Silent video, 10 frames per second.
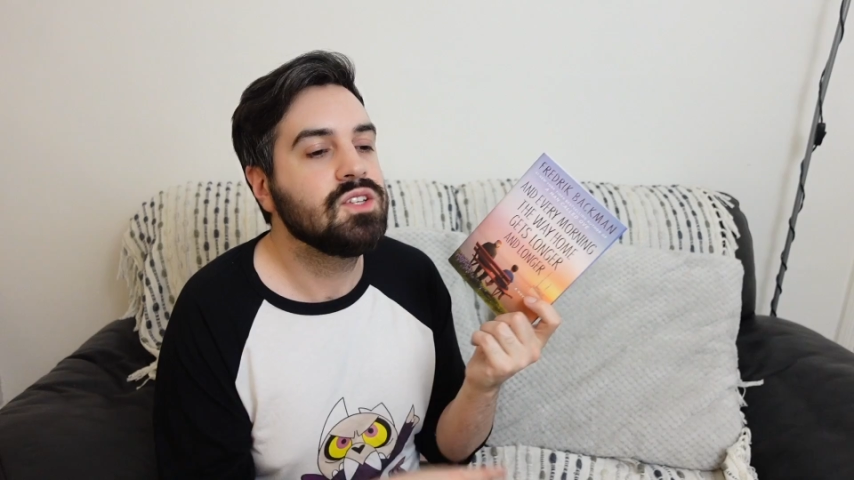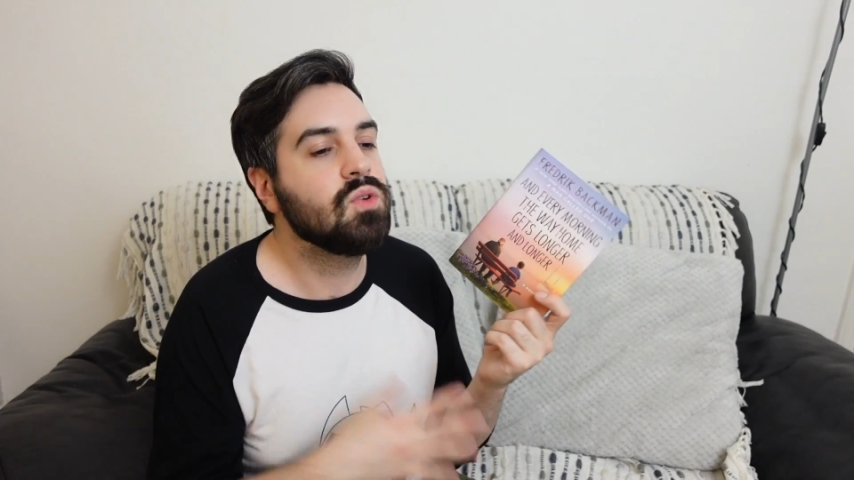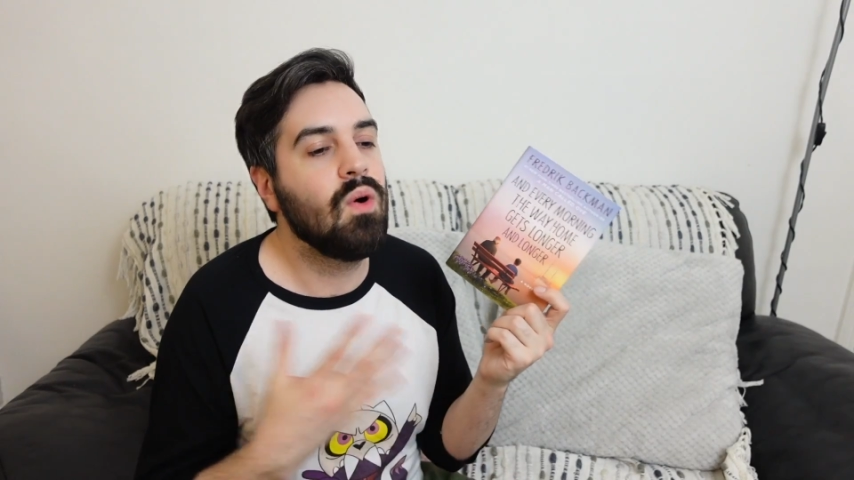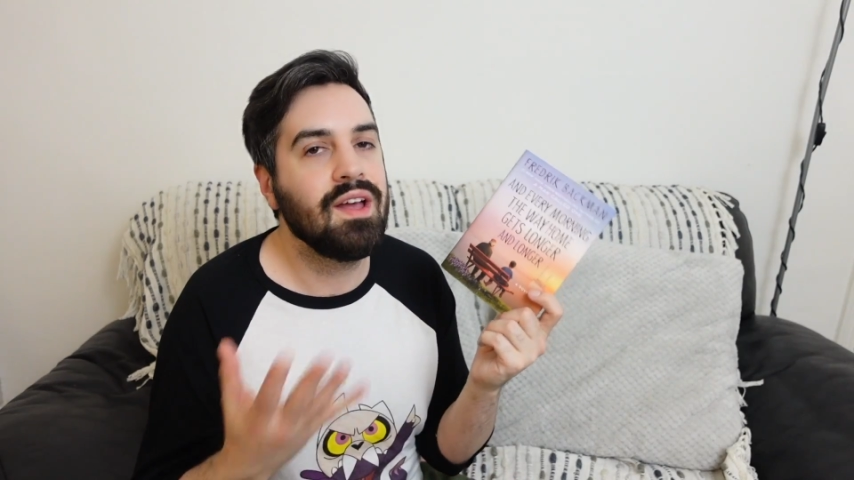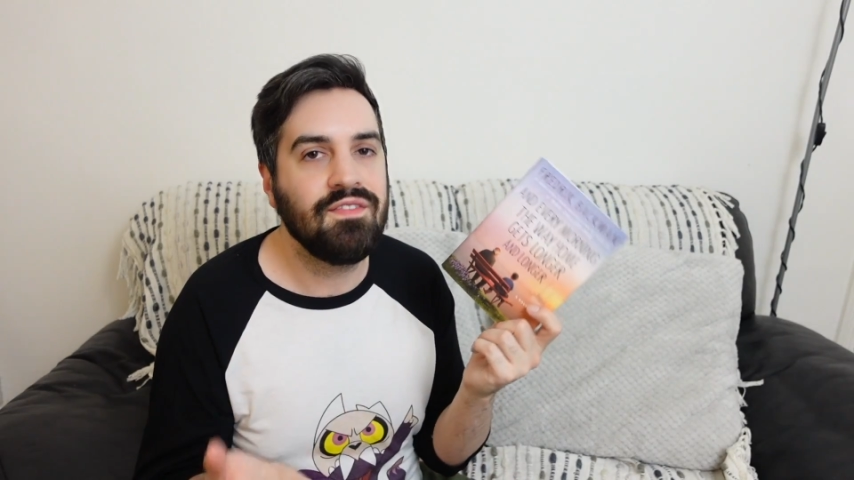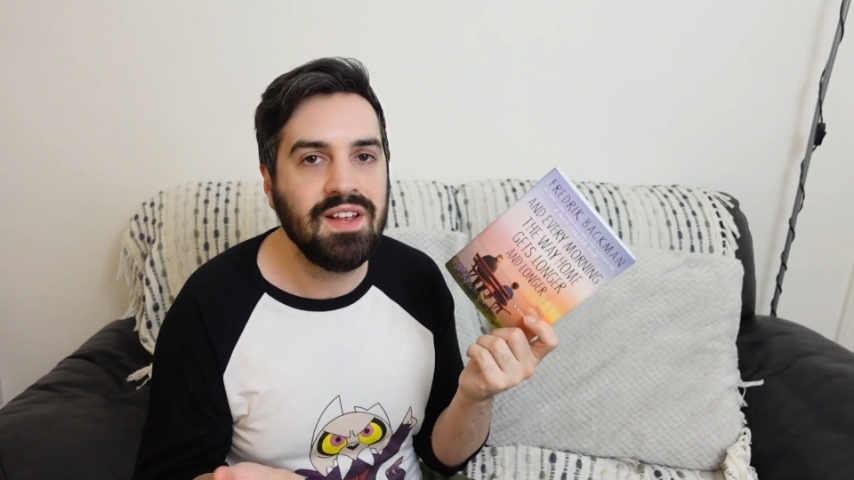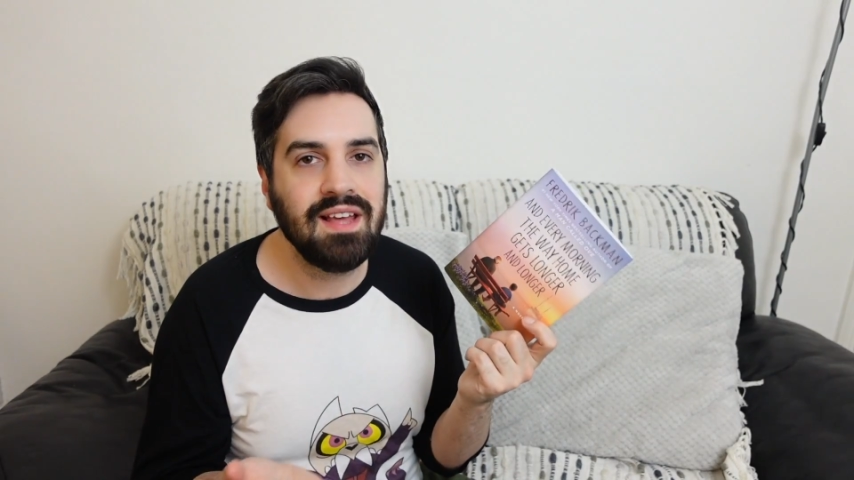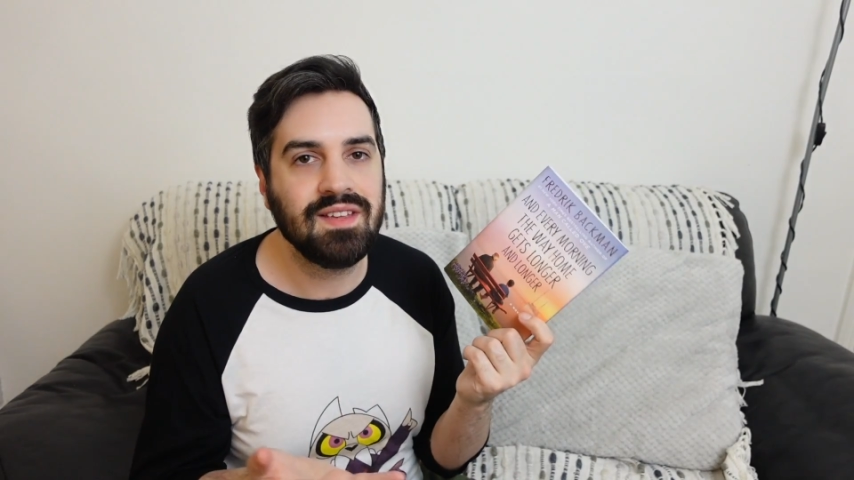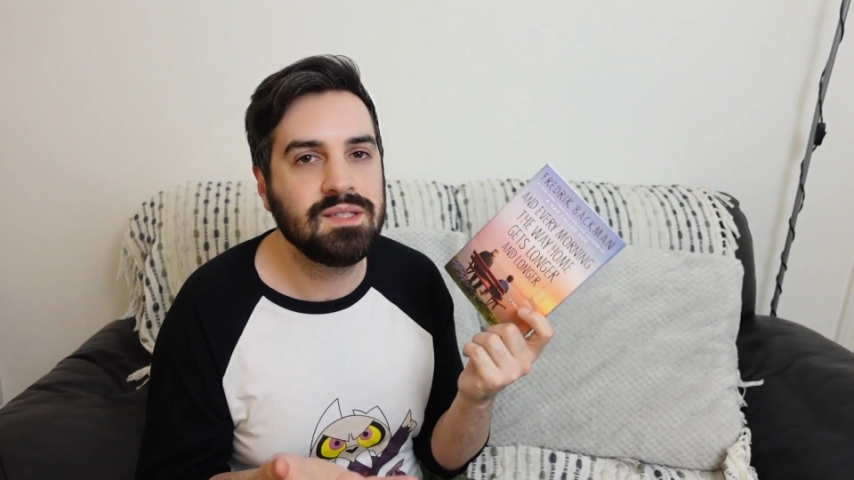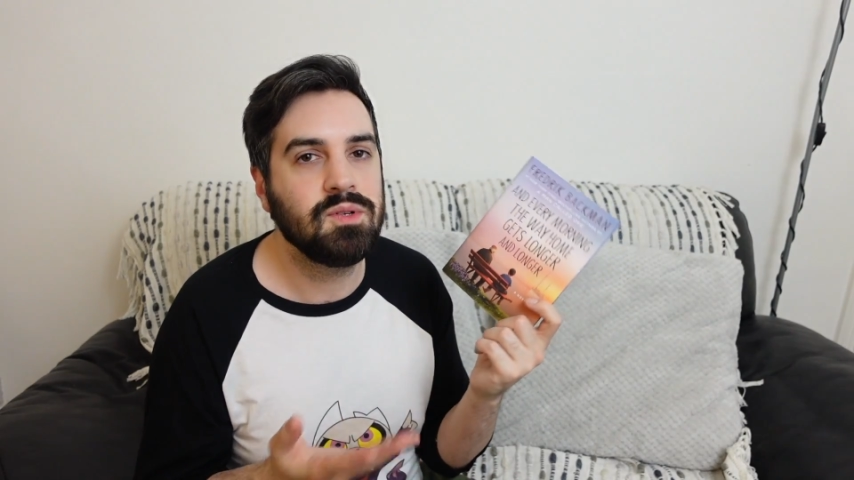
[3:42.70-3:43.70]
So I feel
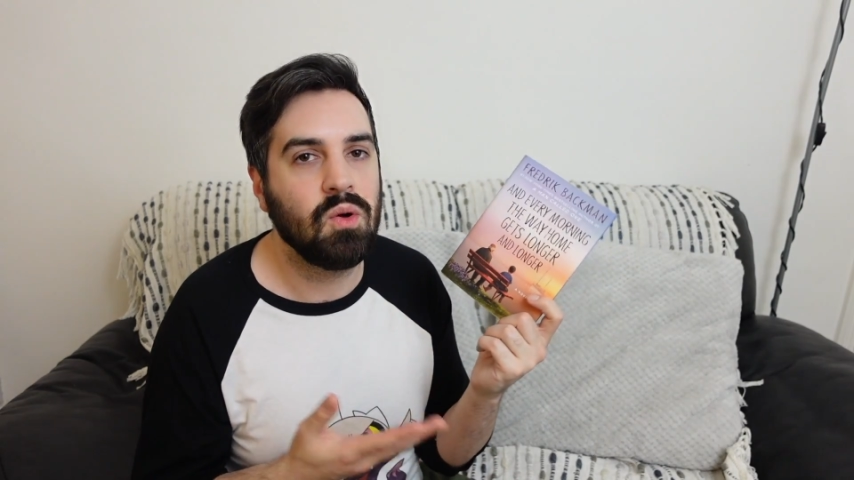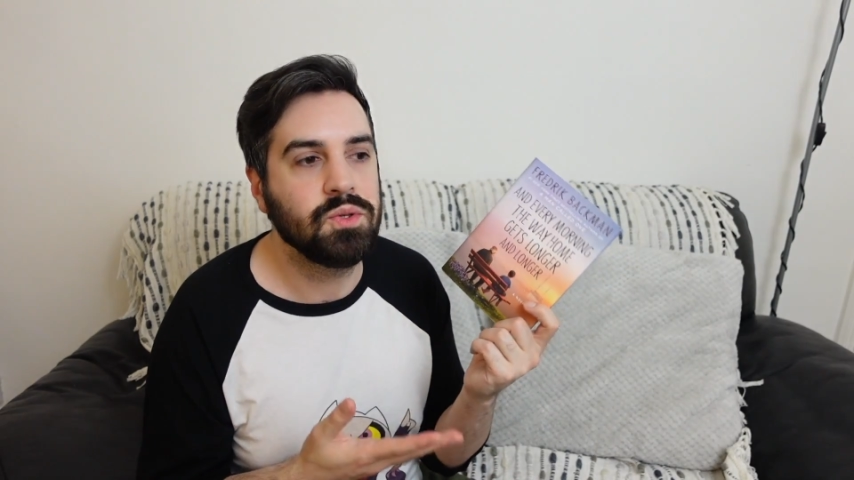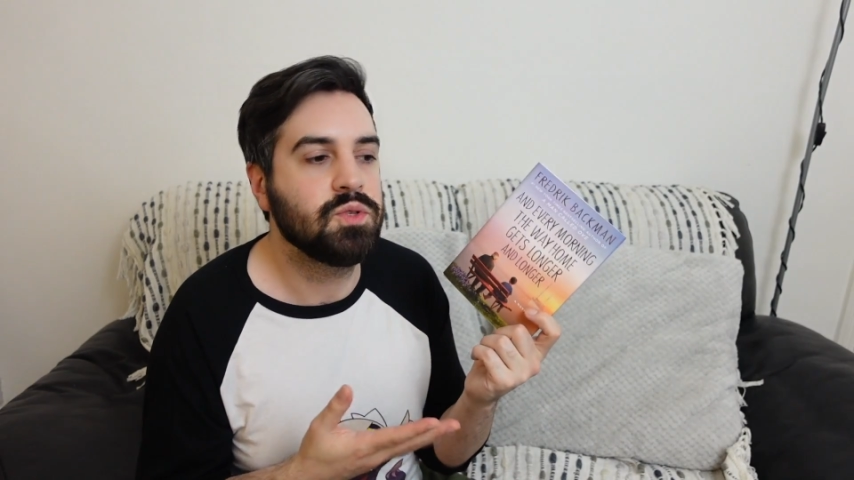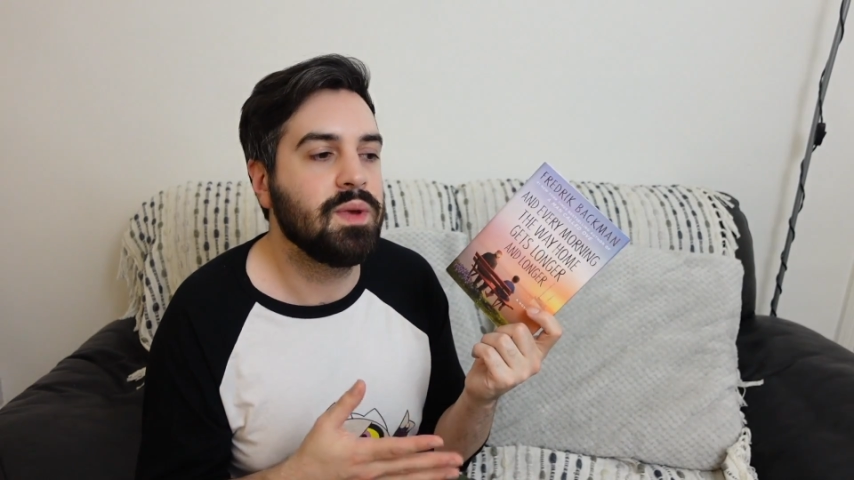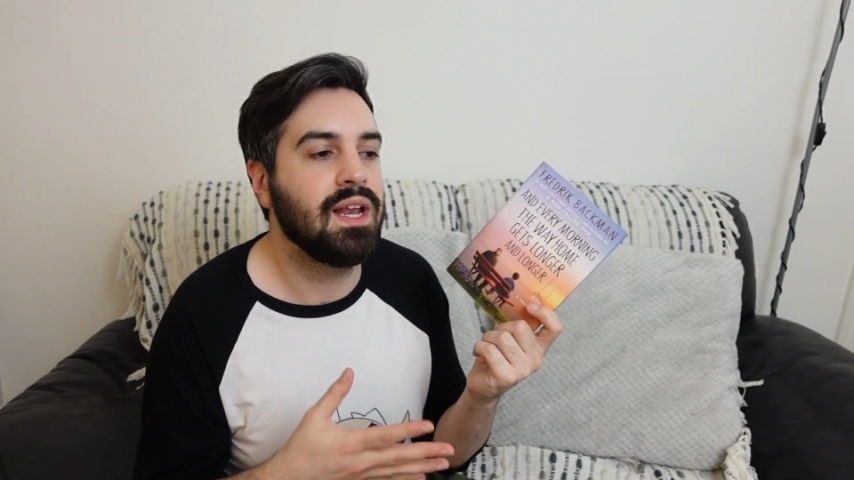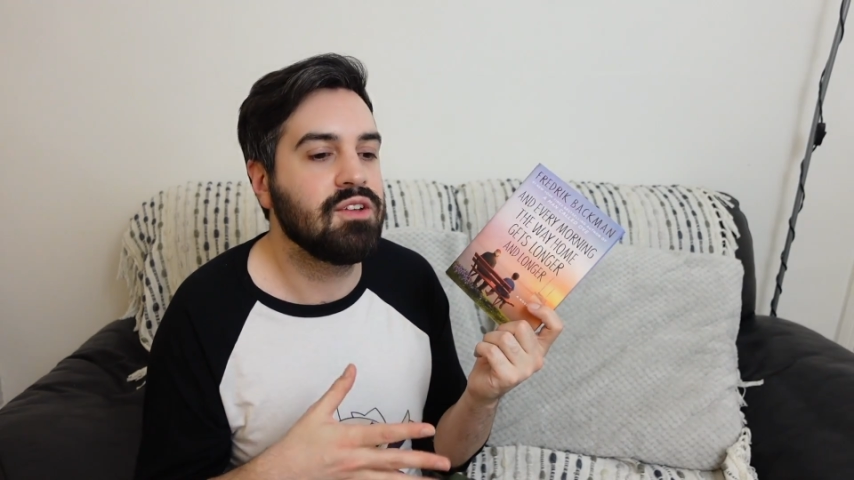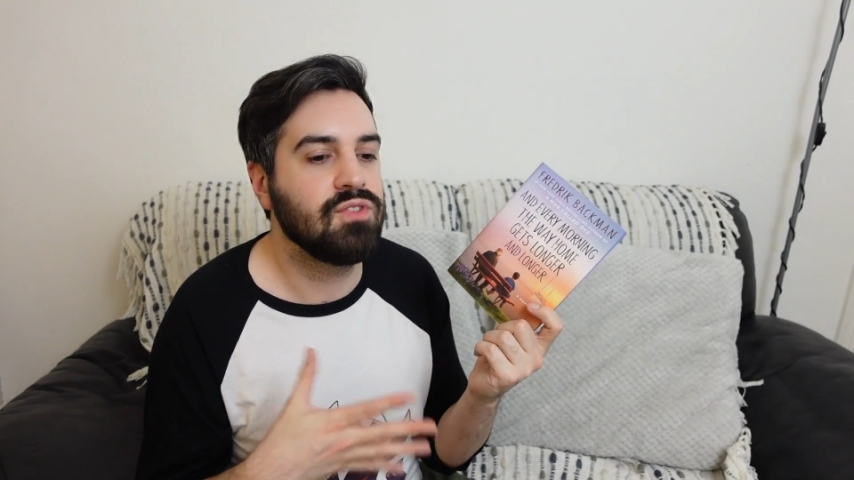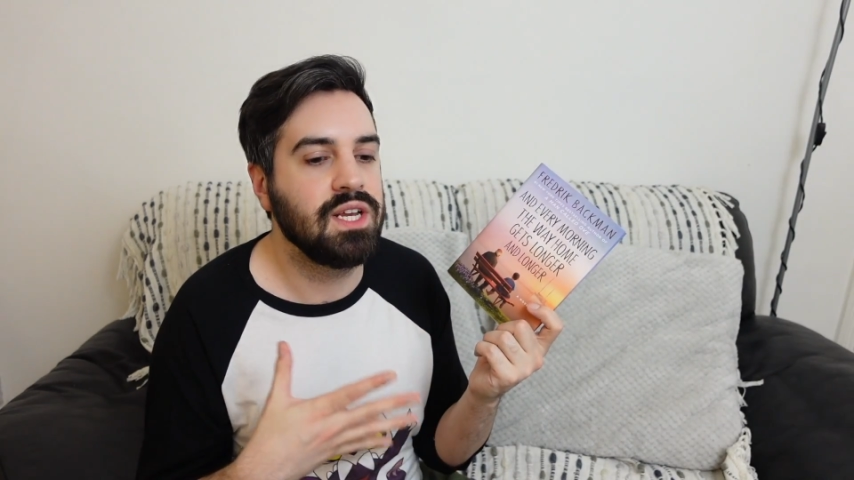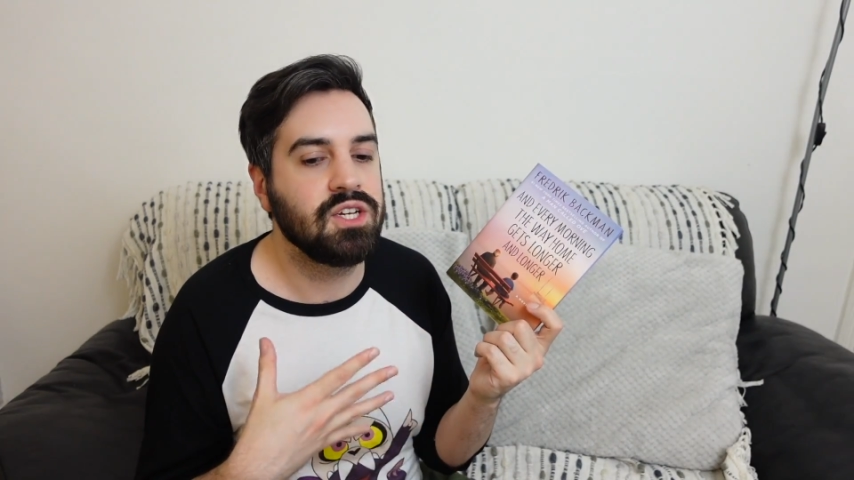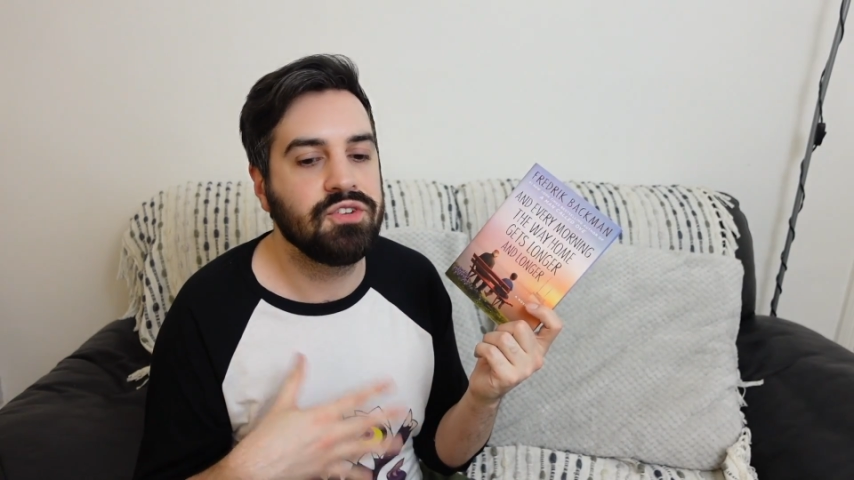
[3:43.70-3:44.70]
like this would also be like
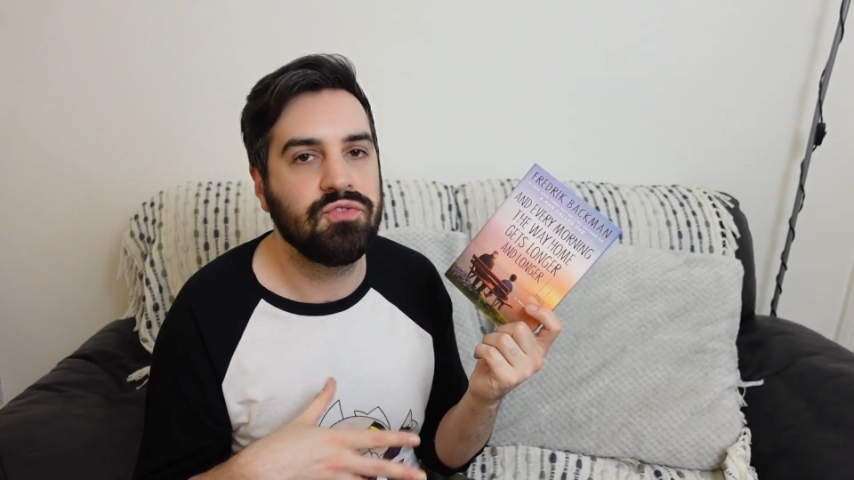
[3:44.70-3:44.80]
really good